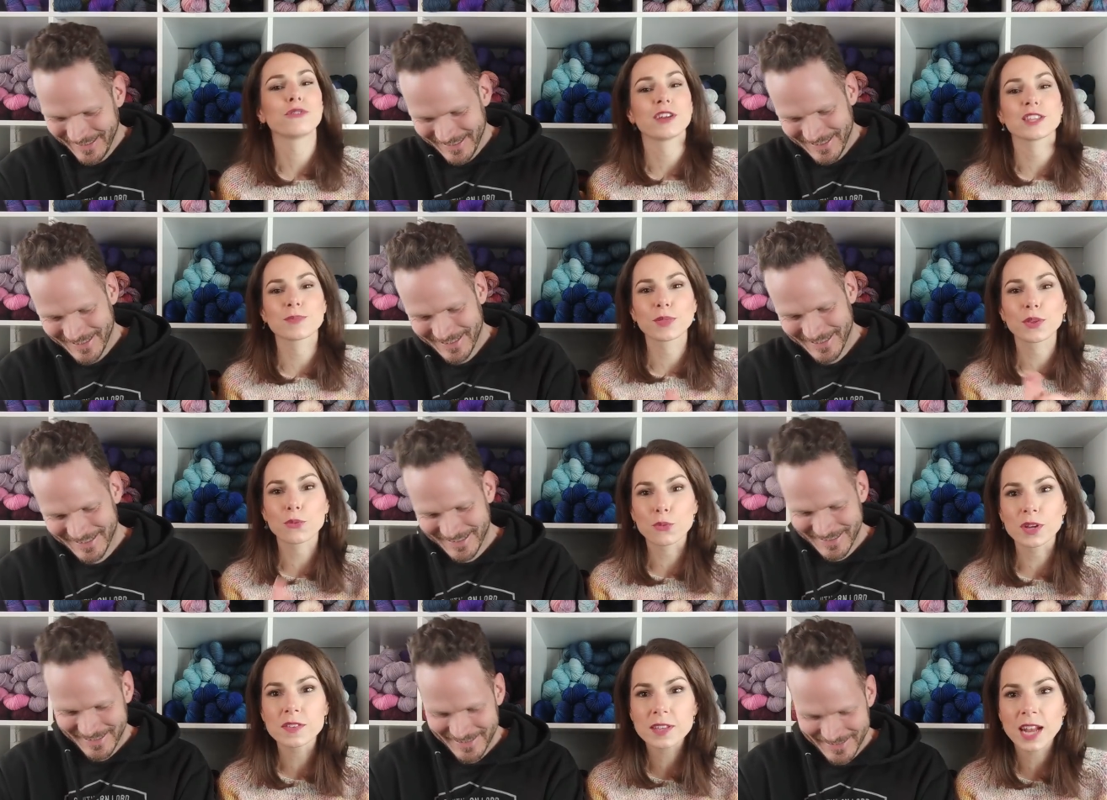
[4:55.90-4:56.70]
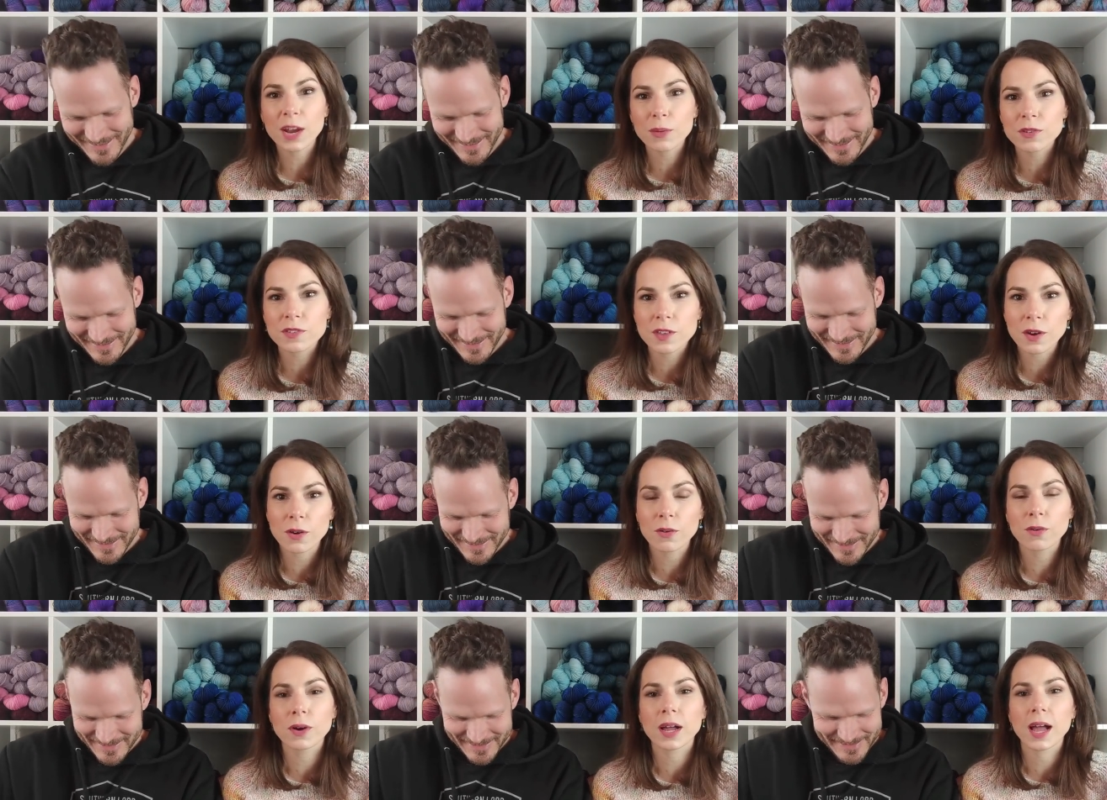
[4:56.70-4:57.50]
Speaker 1: friends. But the reason I was
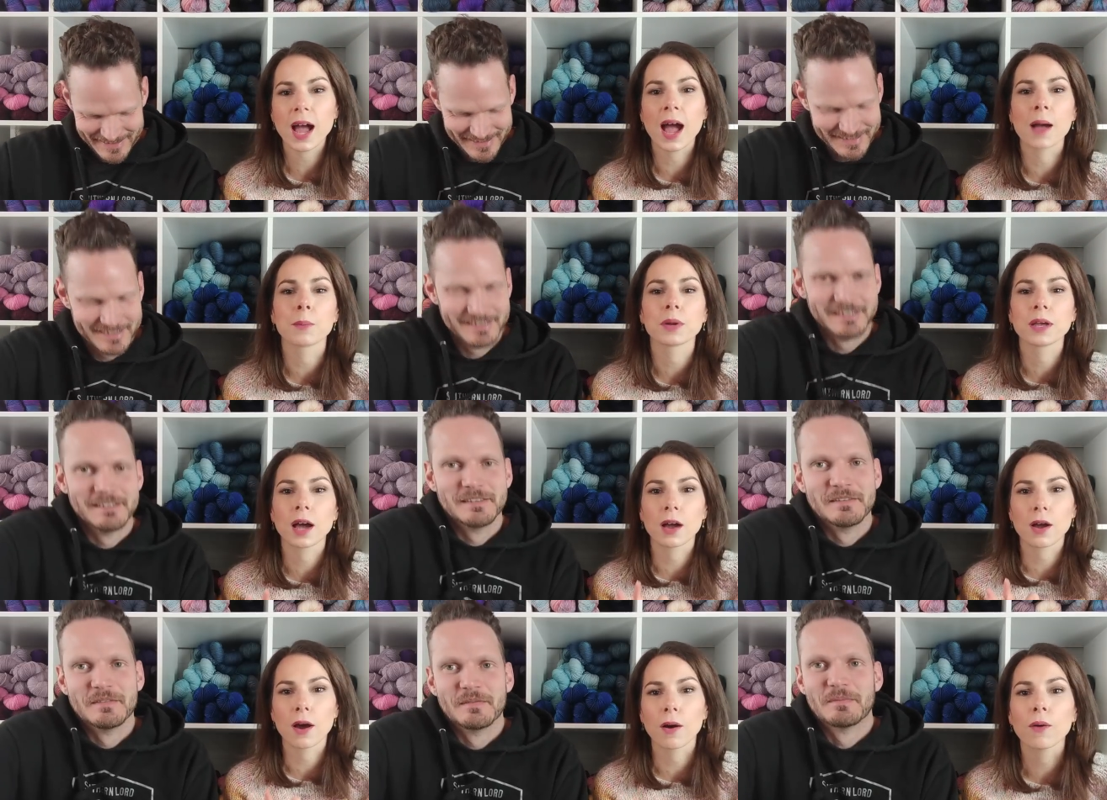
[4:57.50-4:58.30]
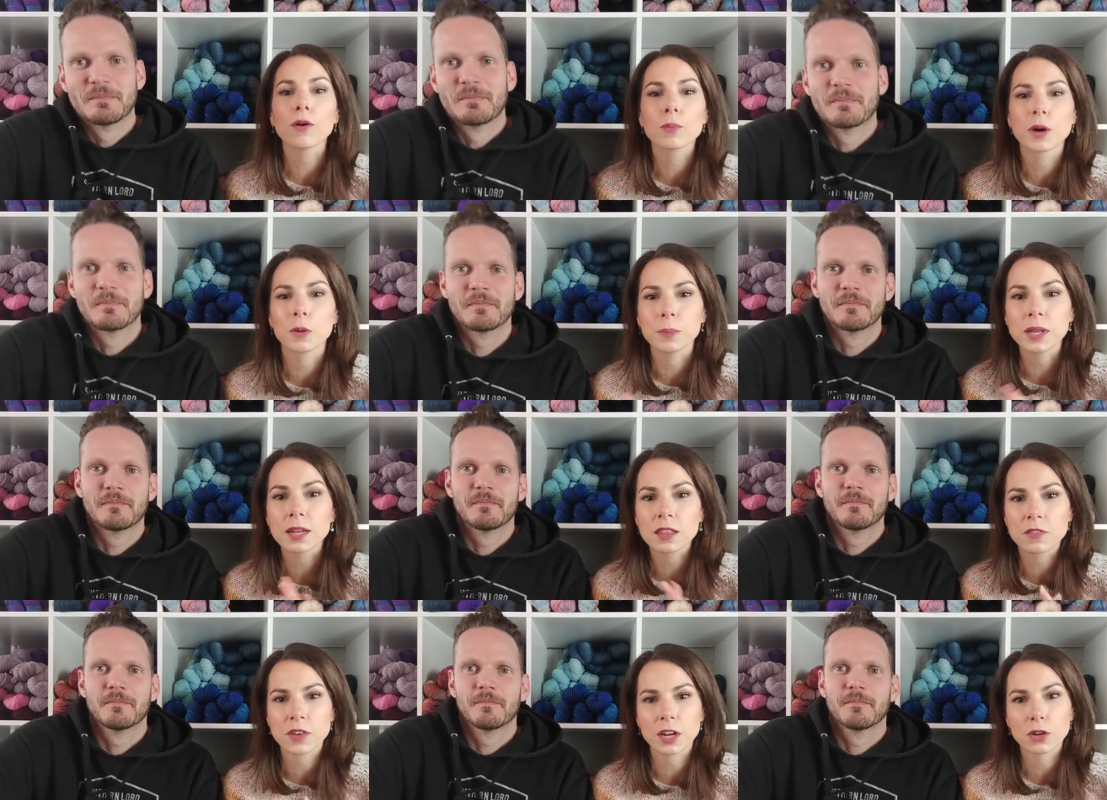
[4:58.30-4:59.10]
so um, gung ho about
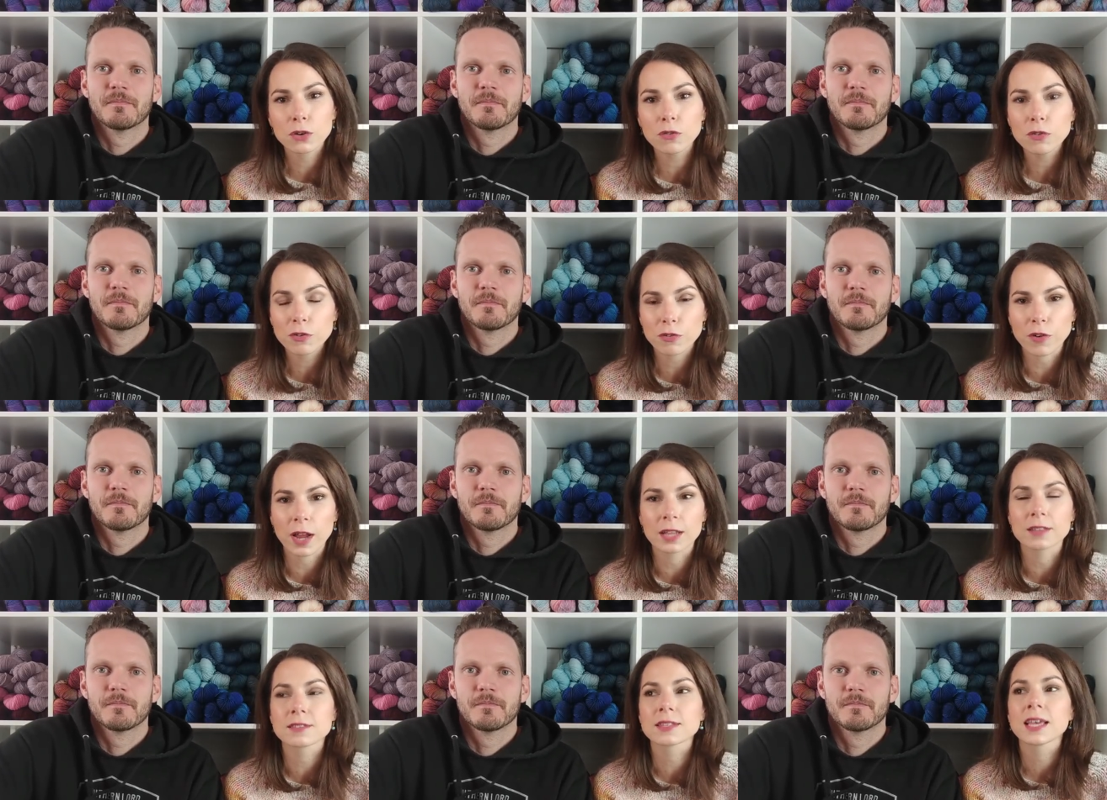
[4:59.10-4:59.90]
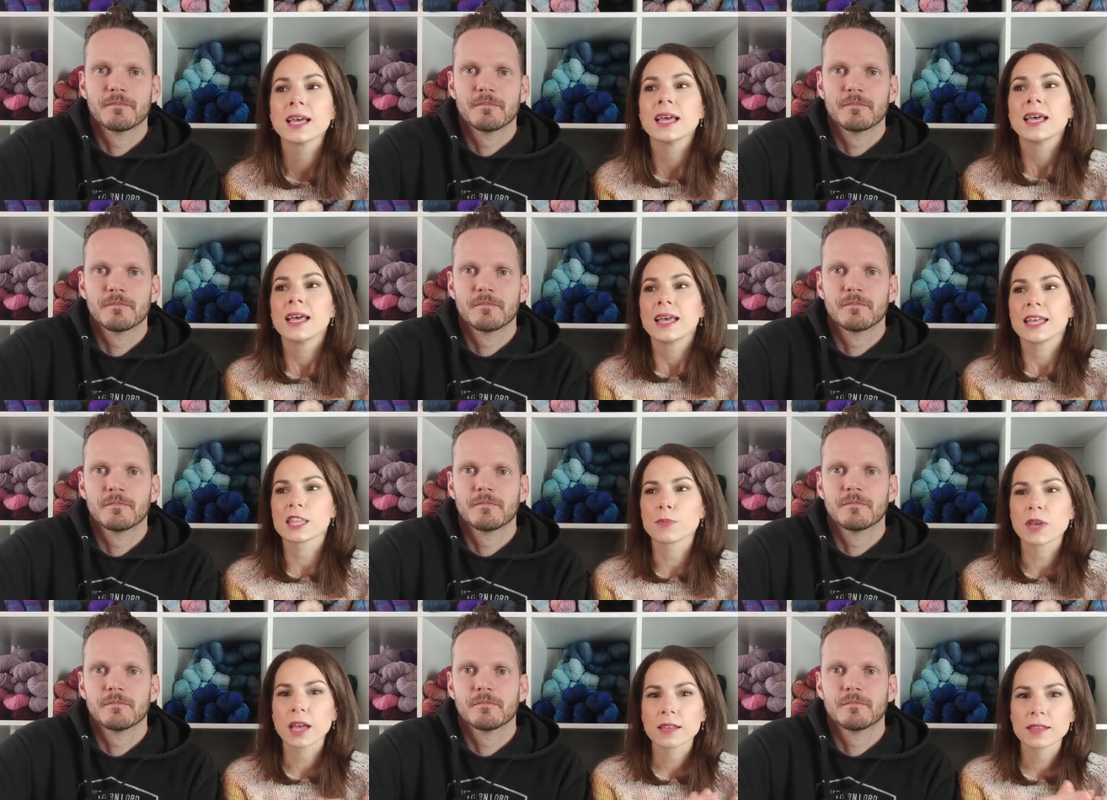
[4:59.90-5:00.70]
meeting the Vancouver friends is
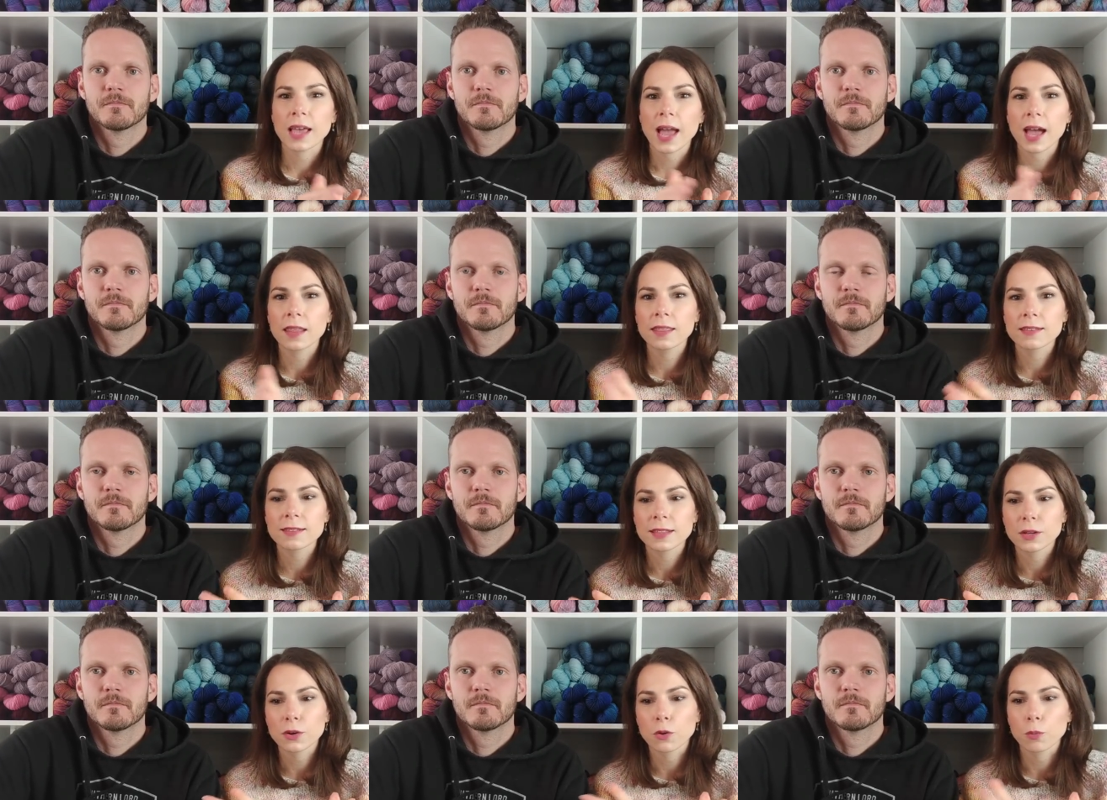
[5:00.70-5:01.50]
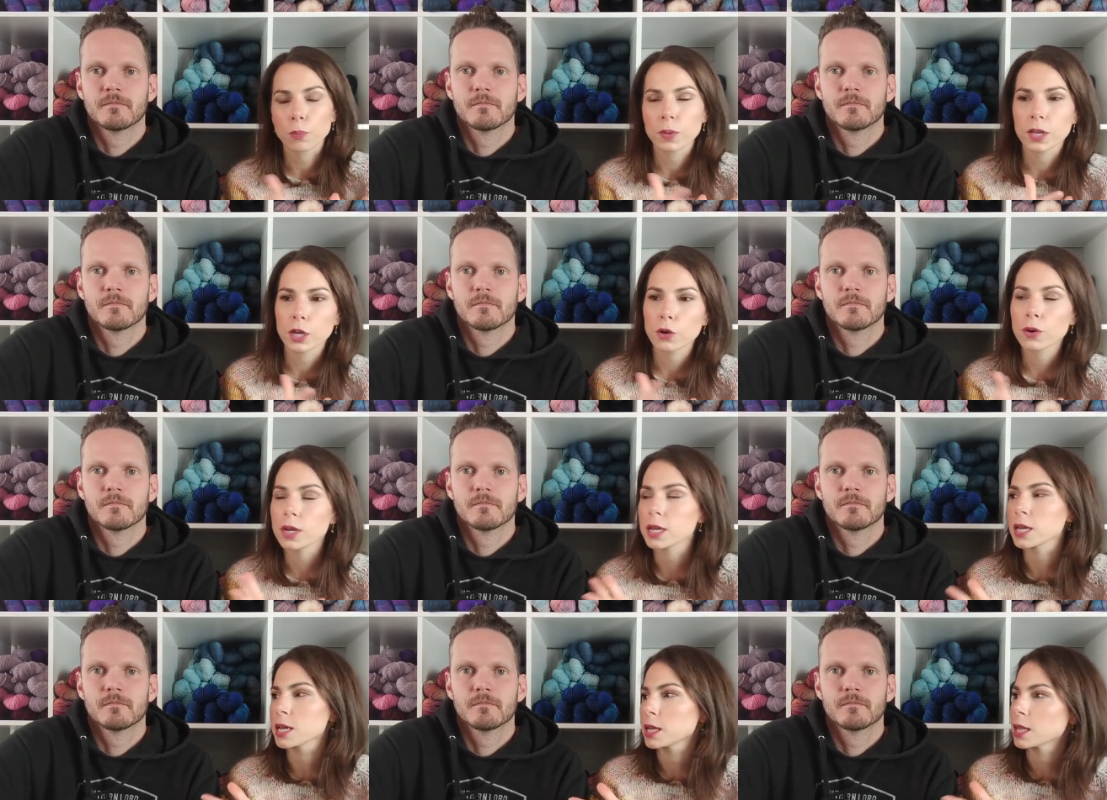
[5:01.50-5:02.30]
because I had this little
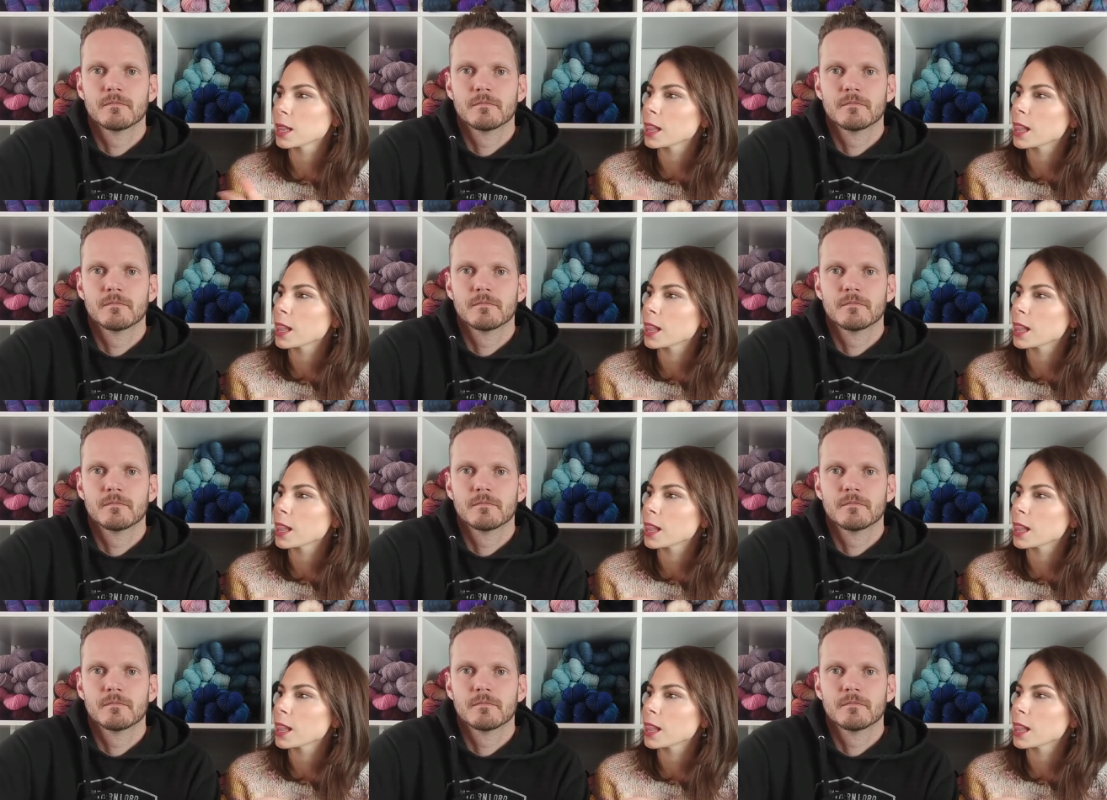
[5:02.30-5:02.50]
period